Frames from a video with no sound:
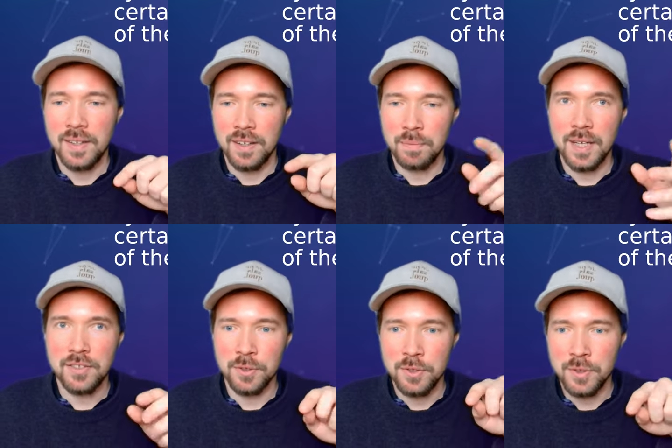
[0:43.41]
there are
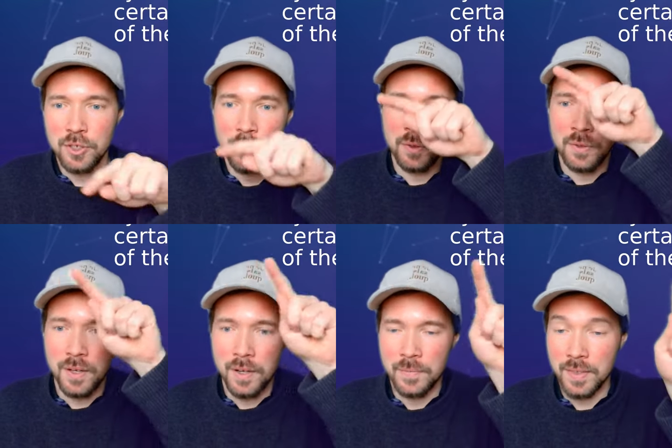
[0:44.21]
bus routes which go
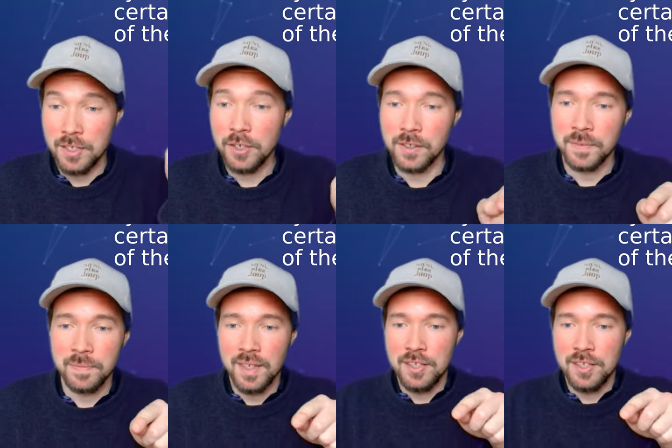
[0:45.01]
in circle.